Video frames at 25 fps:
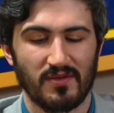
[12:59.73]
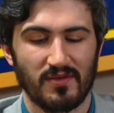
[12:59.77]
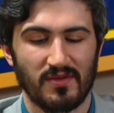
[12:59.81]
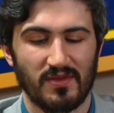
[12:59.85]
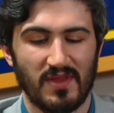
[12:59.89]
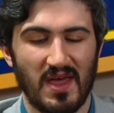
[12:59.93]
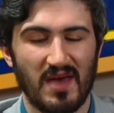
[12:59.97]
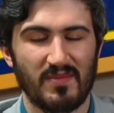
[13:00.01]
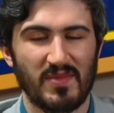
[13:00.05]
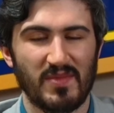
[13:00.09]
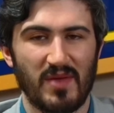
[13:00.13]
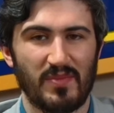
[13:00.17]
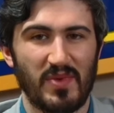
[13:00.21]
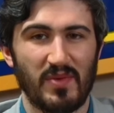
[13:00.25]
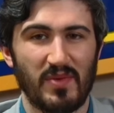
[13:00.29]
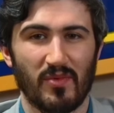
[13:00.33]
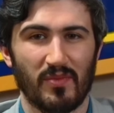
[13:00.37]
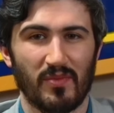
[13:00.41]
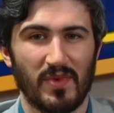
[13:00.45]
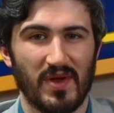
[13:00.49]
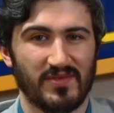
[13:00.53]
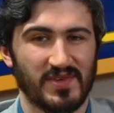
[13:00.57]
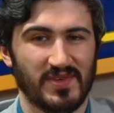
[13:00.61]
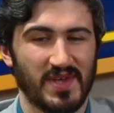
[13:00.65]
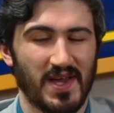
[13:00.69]
that many people
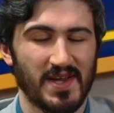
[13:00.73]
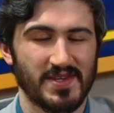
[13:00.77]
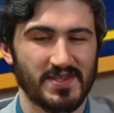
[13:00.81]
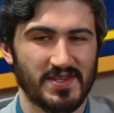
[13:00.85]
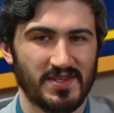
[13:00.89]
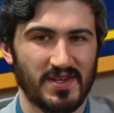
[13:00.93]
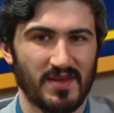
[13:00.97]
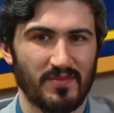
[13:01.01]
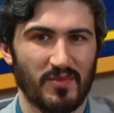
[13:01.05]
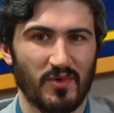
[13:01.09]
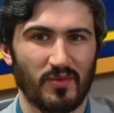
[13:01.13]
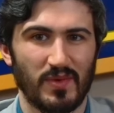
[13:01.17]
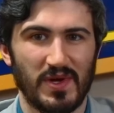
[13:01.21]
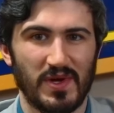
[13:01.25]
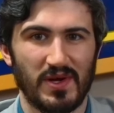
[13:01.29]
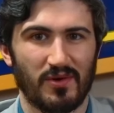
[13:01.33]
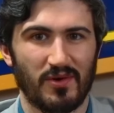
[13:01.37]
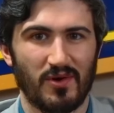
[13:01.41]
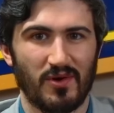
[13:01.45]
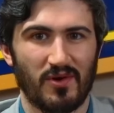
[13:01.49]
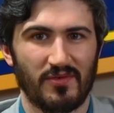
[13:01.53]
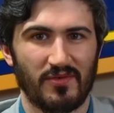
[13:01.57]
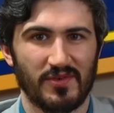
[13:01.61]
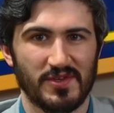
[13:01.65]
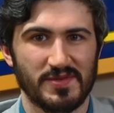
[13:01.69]
may have texted it, but we don't
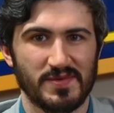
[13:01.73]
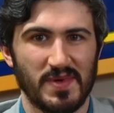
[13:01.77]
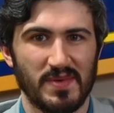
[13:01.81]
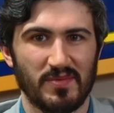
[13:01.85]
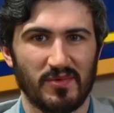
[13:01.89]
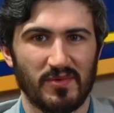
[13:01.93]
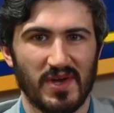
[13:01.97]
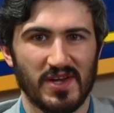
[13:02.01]
know if those people